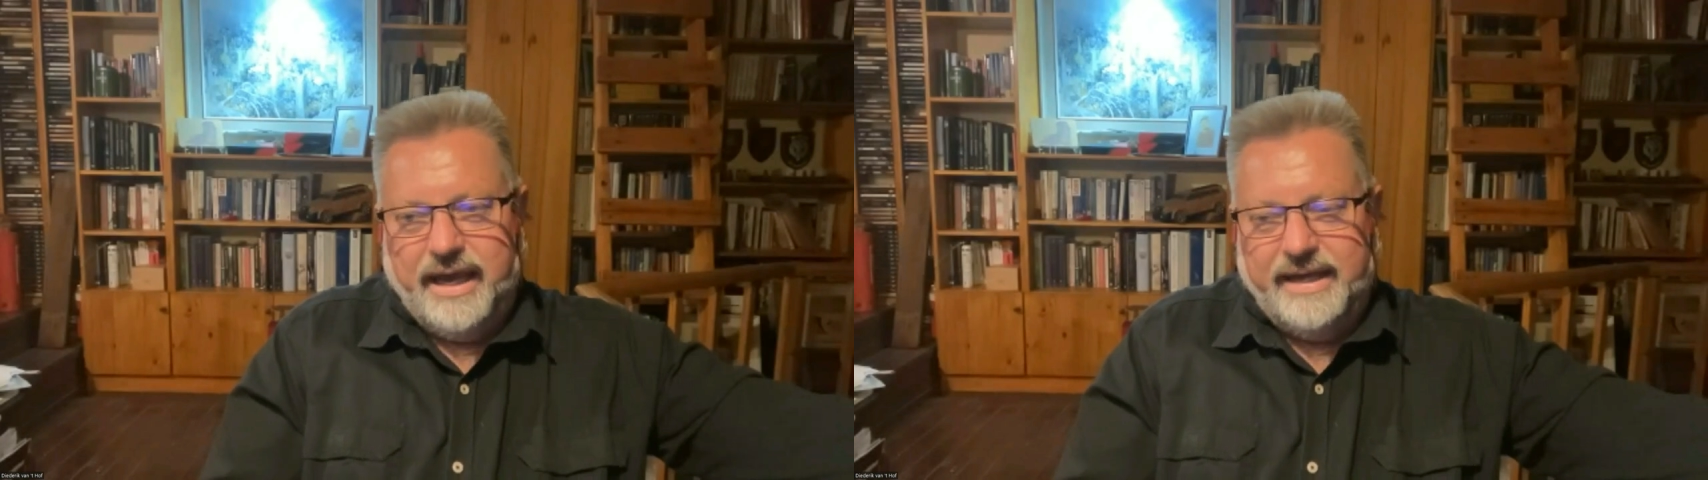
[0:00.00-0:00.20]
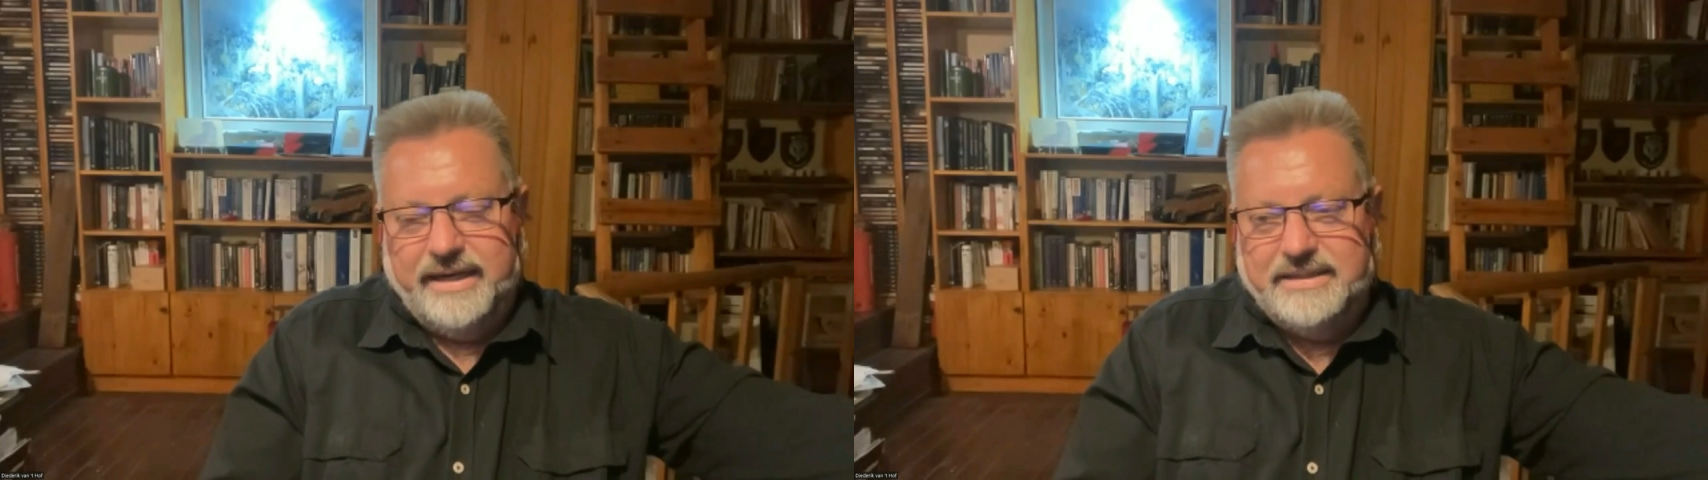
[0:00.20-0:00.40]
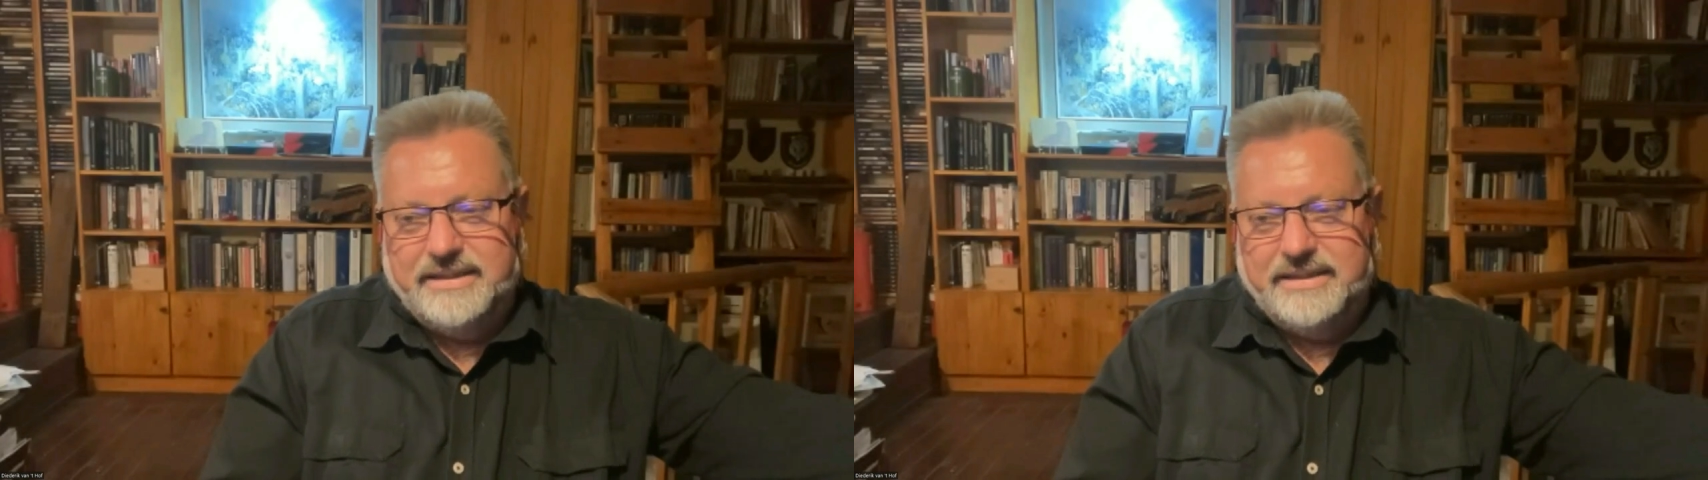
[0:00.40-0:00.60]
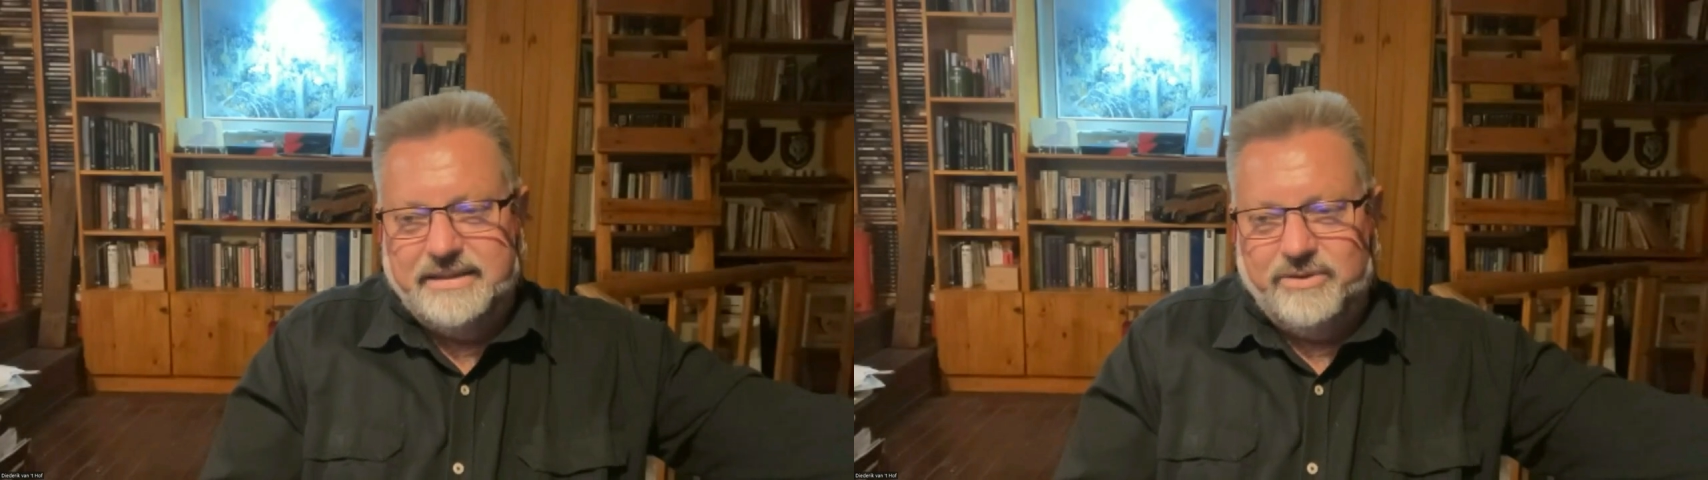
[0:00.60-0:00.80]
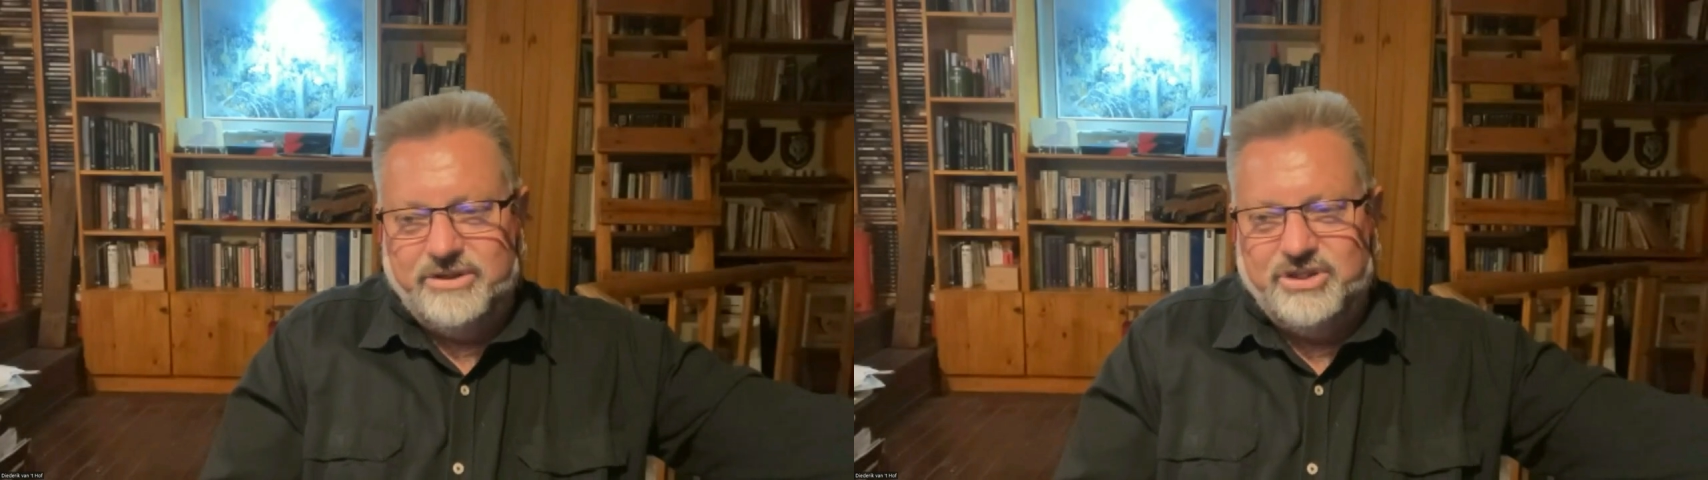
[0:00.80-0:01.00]
And
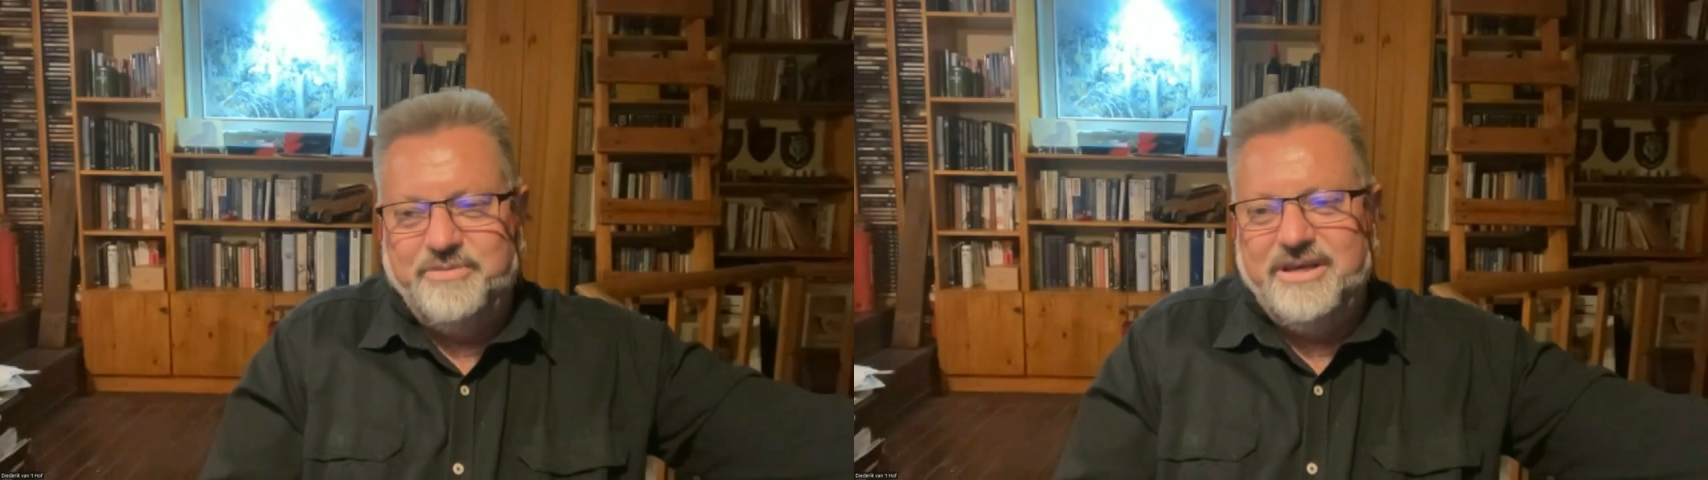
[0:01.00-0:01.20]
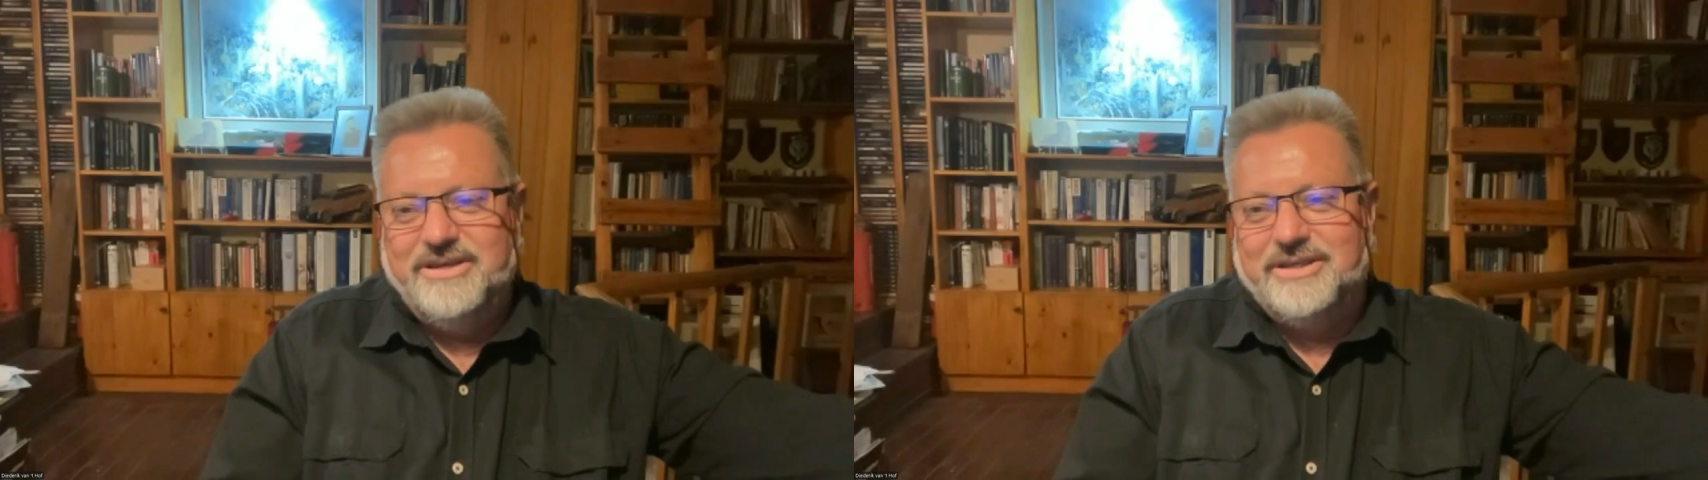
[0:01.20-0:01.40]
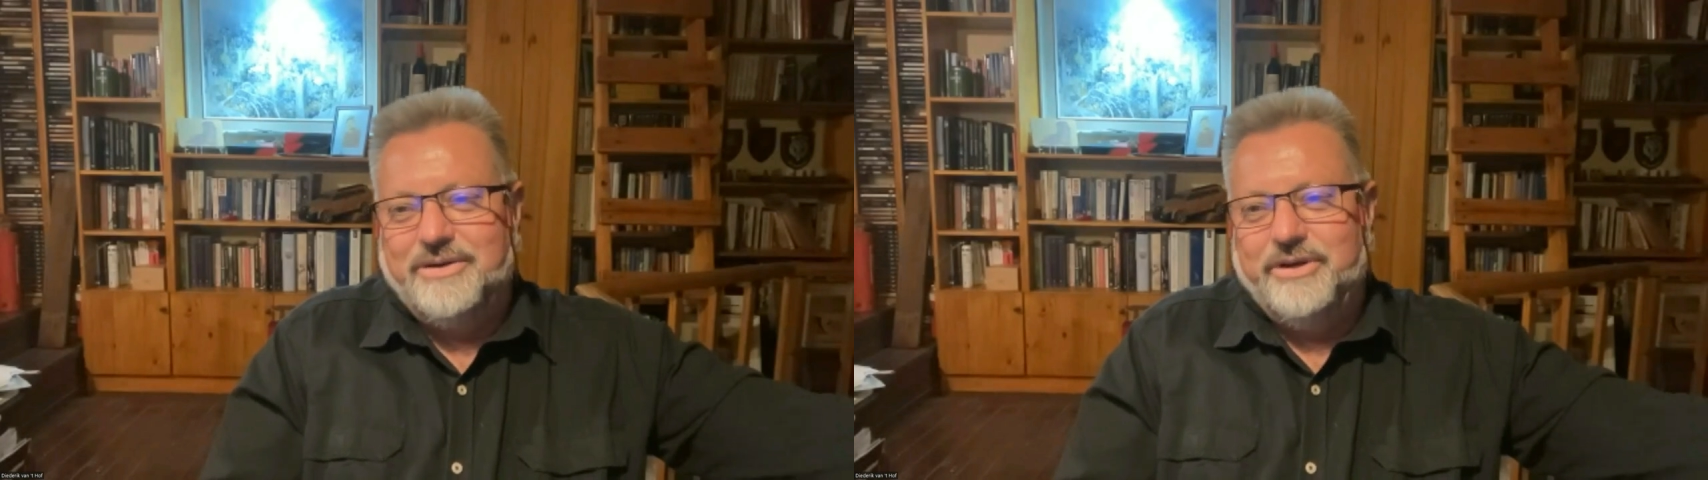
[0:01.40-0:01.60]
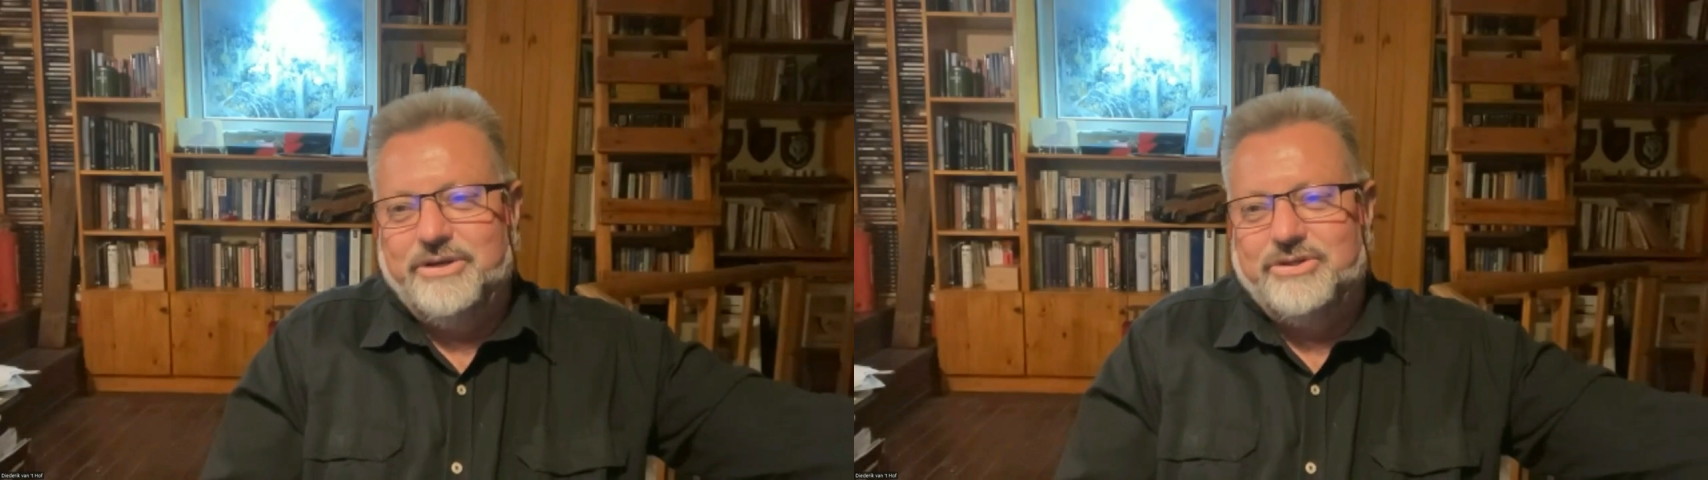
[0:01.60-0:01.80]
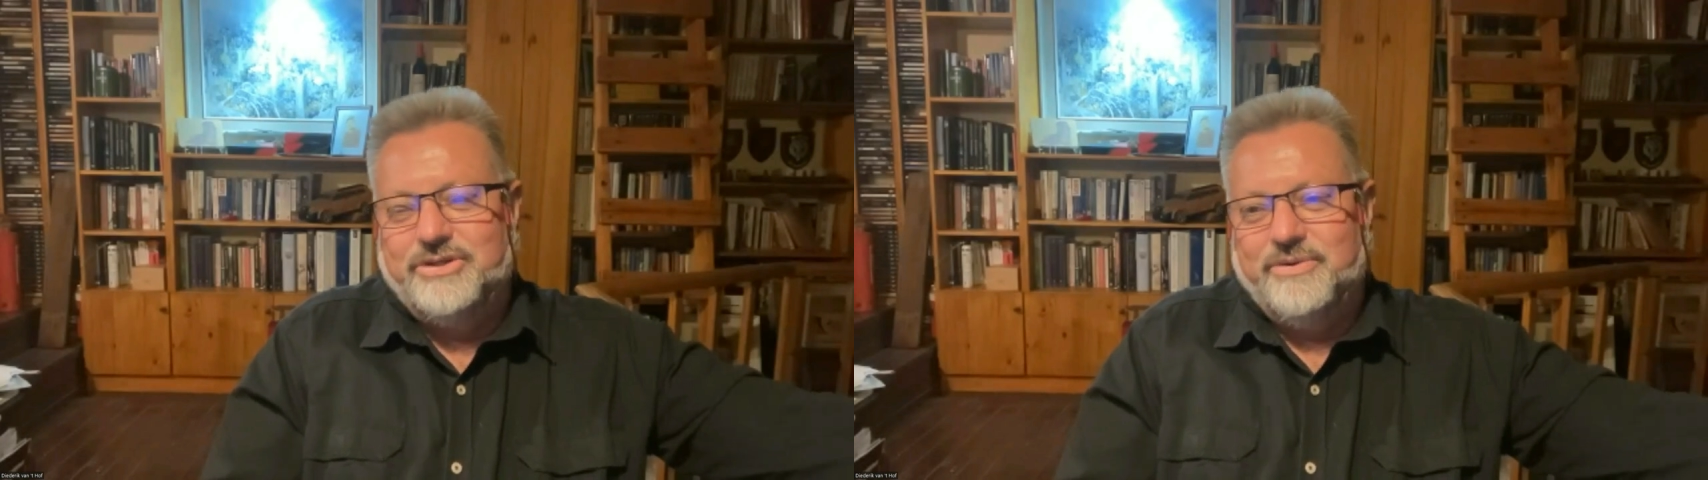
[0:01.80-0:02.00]
what to me is so
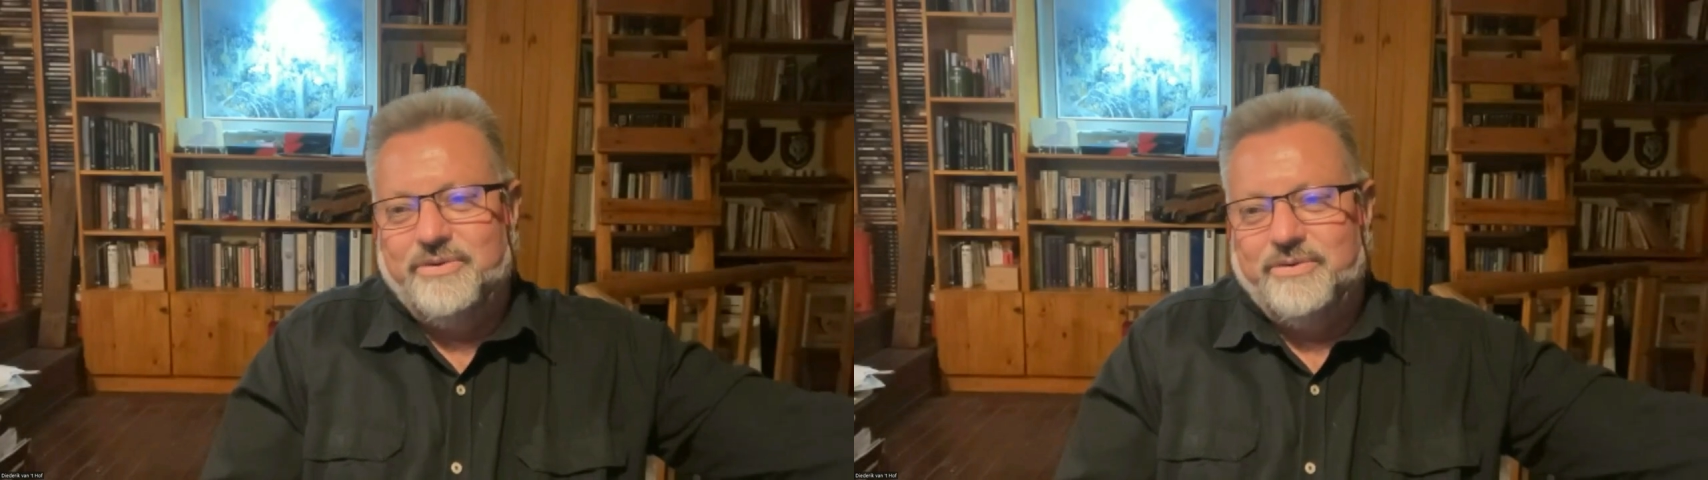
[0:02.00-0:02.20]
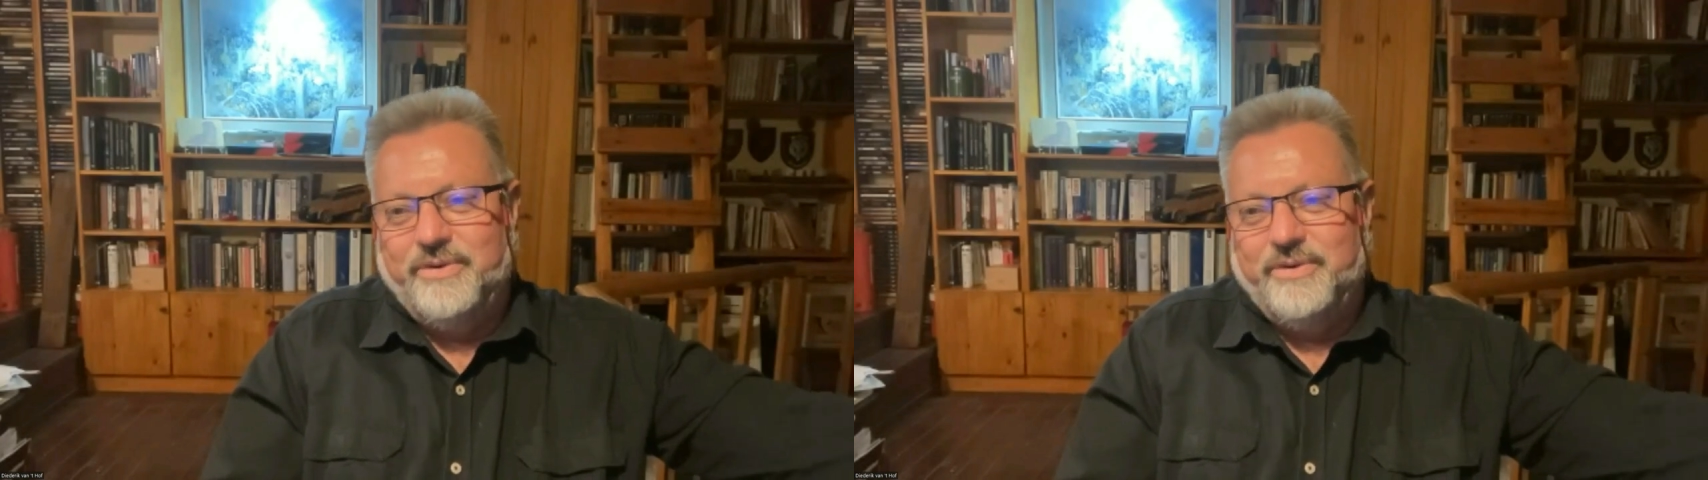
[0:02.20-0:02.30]
interesting